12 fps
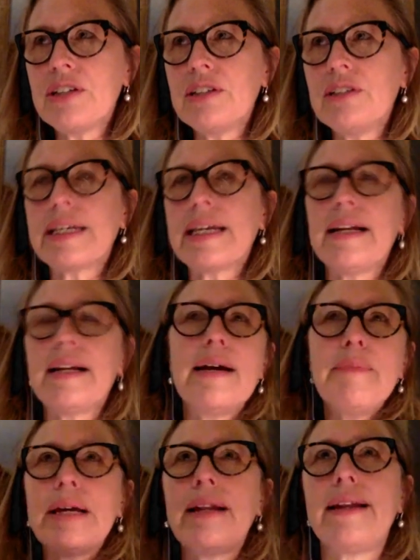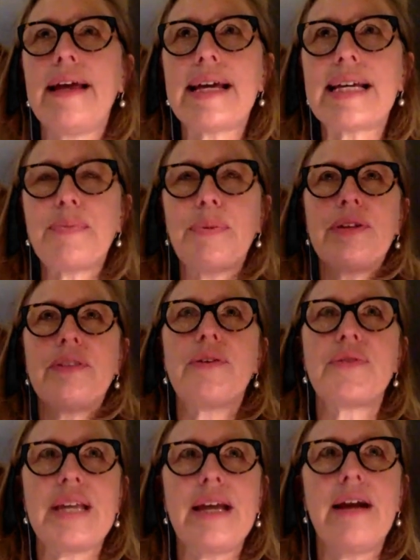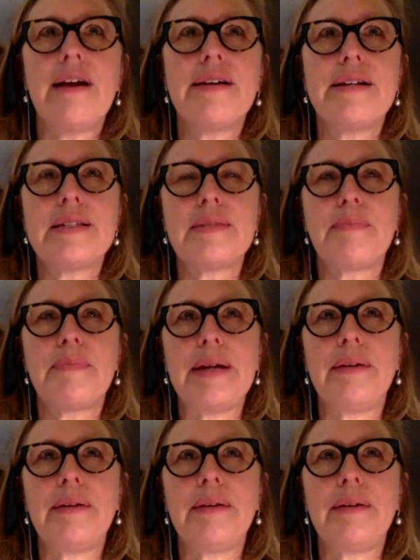You can look at, and I'm not an expert in those areas,